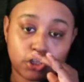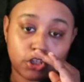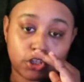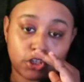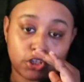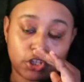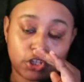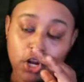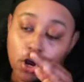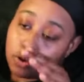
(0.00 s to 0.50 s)

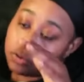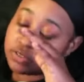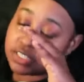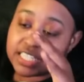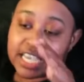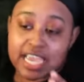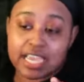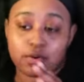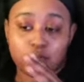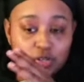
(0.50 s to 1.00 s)
don't
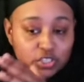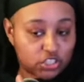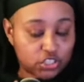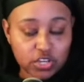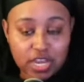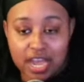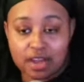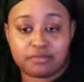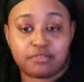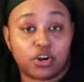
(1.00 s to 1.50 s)
take what you
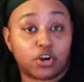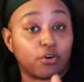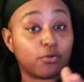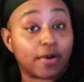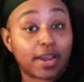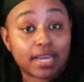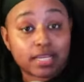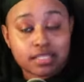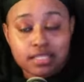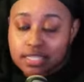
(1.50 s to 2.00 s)
got for
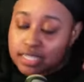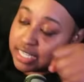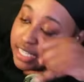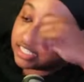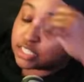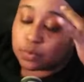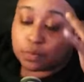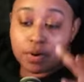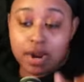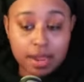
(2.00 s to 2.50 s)
granted. He's
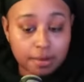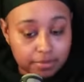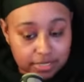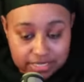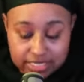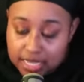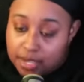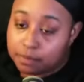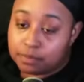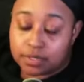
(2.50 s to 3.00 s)
the prime
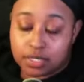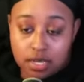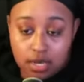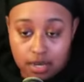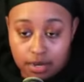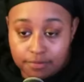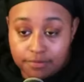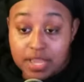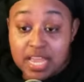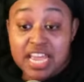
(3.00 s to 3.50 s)
example
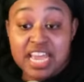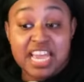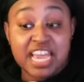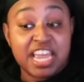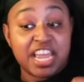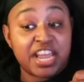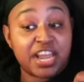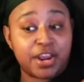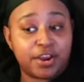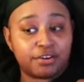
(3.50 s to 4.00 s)
of
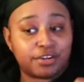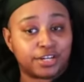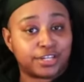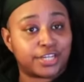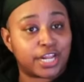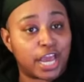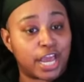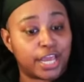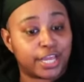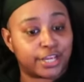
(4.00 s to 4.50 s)
here
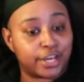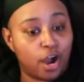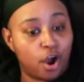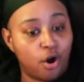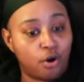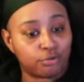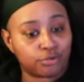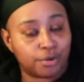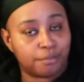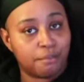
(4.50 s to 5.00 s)
today,
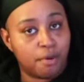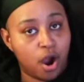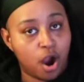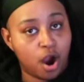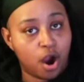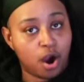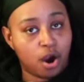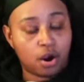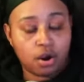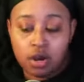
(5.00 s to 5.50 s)
gone
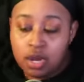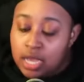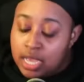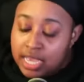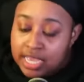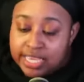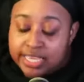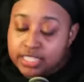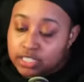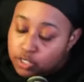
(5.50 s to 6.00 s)
tomorrow.
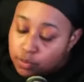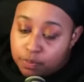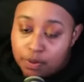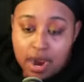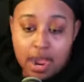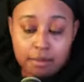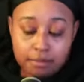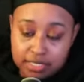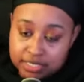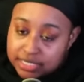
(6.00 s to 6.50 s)
He's the
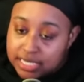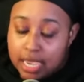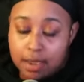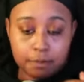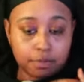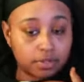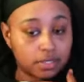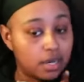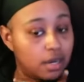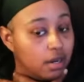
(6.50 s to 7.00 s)
prime
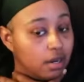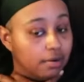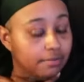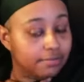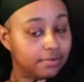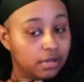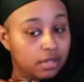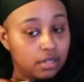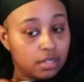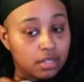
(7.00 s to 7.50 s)
example of,
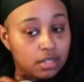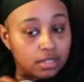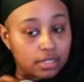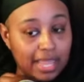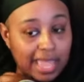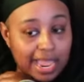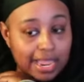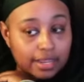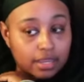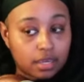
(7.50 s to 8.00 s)

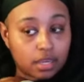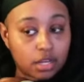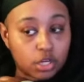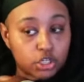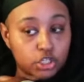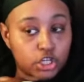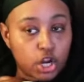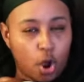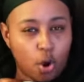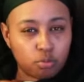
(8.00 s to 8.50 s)
like,
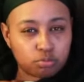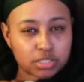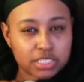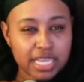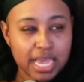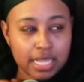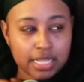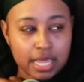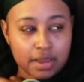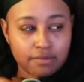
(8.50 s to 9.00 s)
don't
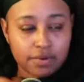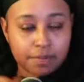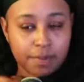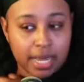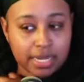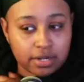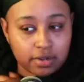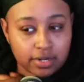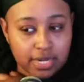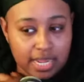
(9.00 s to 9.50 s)
tell
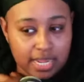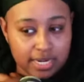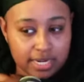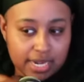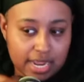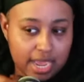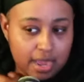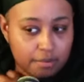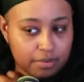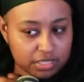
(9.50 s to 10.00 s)
everybody on the
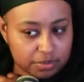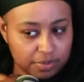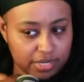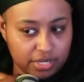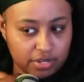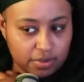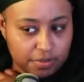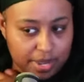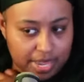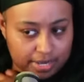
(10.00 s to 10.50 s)
internet how much money
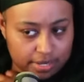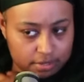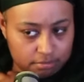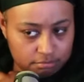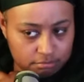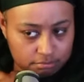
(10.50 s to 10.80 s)
you're making.